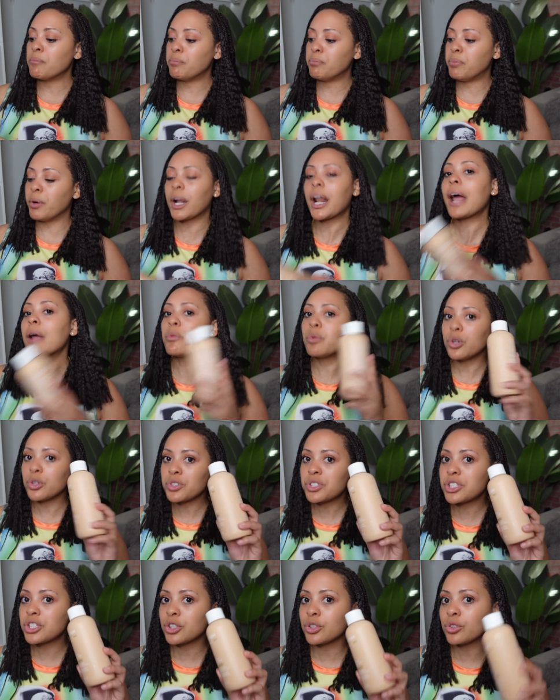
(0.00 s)
but i will
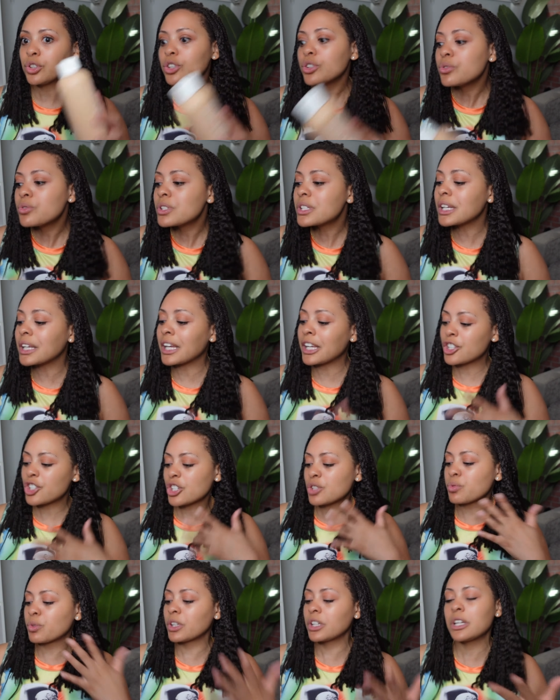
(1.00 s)
still use it it
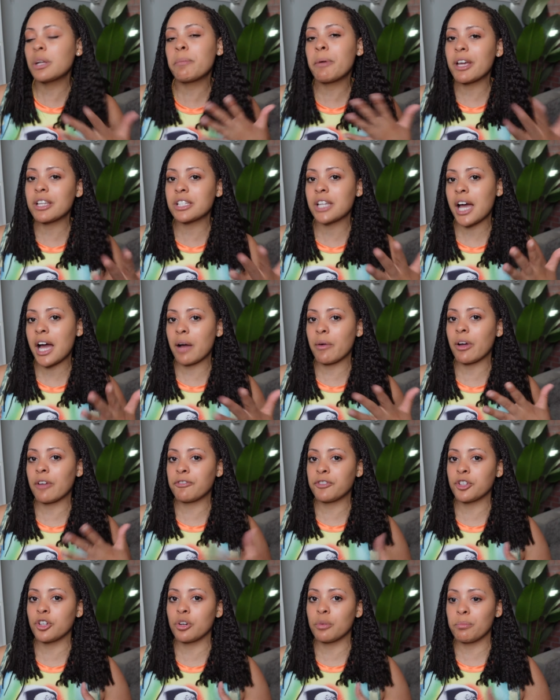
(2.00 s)
just really depends on how i
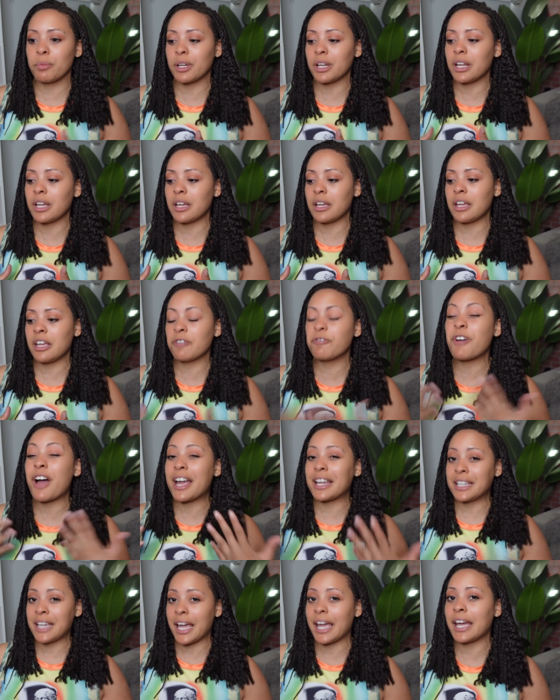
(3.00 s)
feel but if
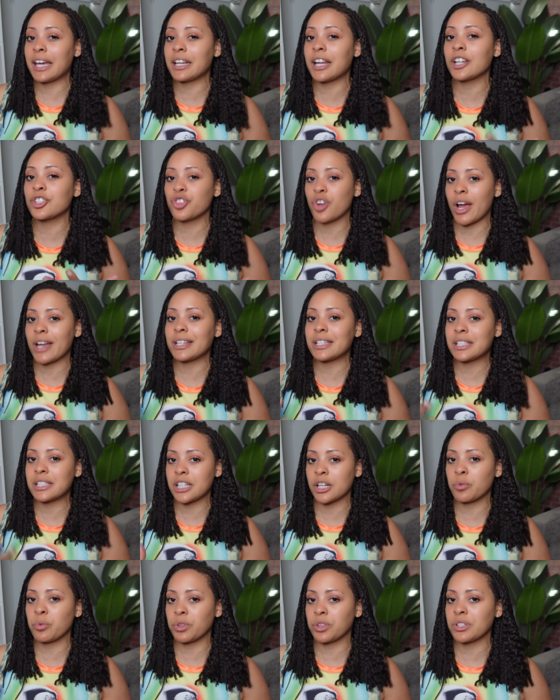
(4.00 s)
i can i try to
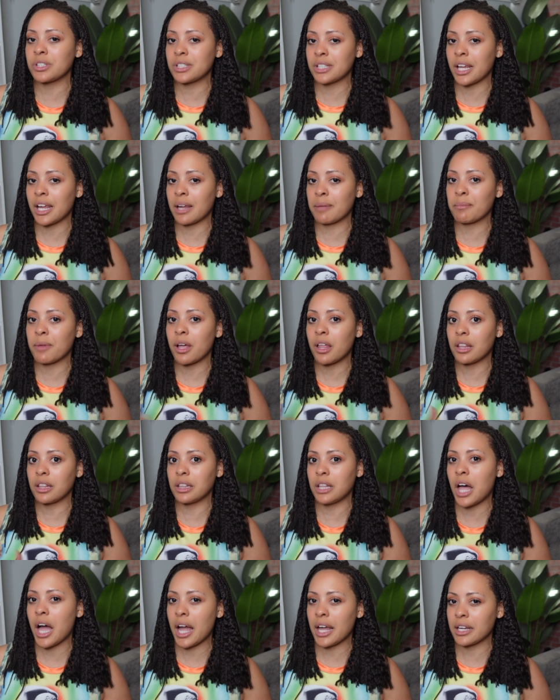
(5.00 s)
stick with the same
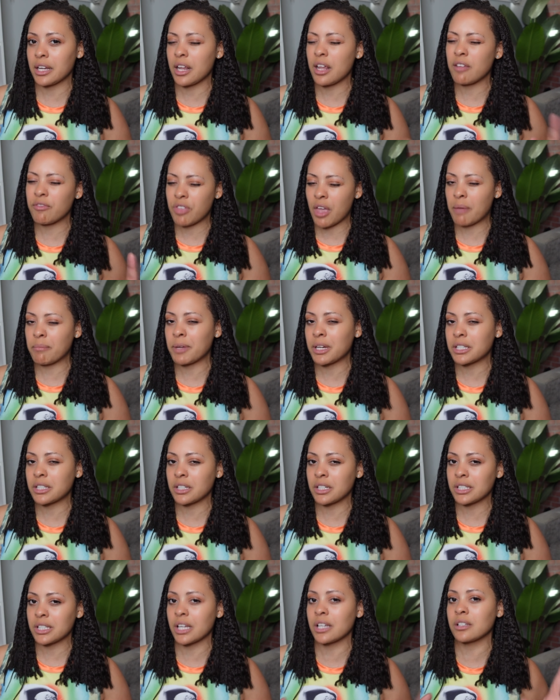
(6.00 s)
line if that makes
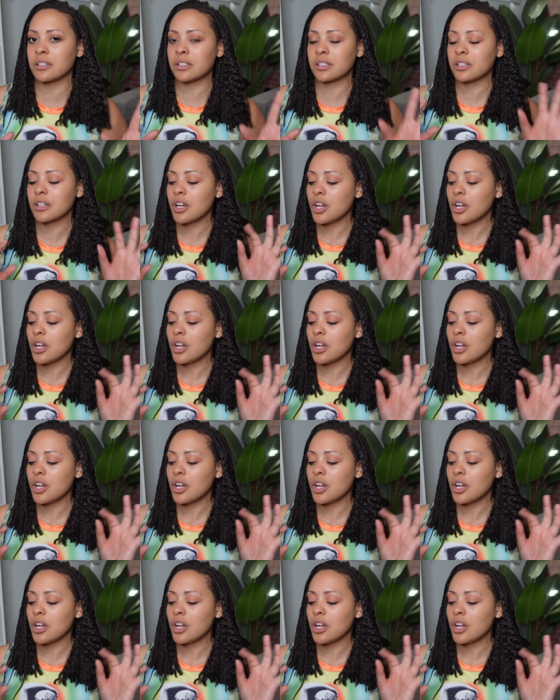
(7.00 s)
any sense